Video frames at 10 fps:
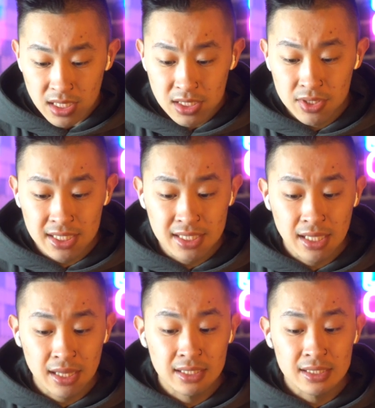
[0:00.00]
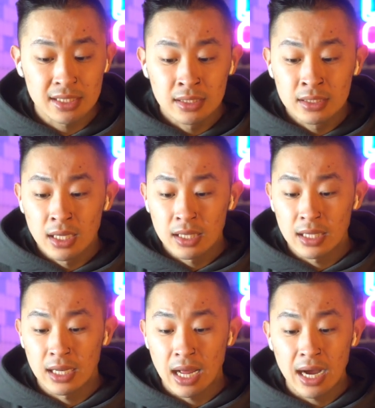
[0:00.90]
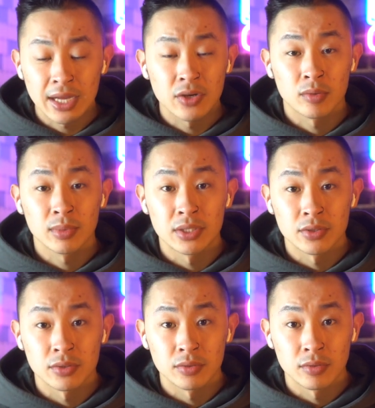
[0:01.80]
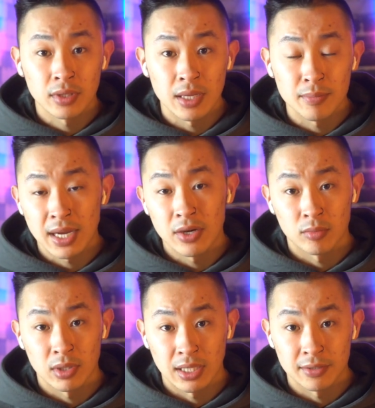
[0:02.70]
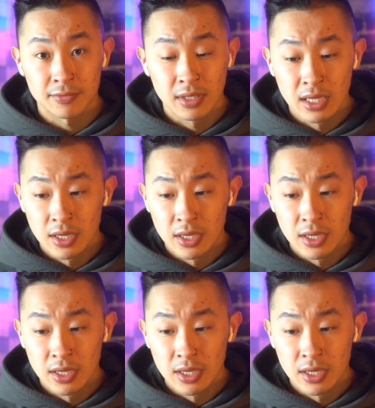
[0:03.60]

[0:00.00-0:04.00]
So six of the things that I normally do in my normal life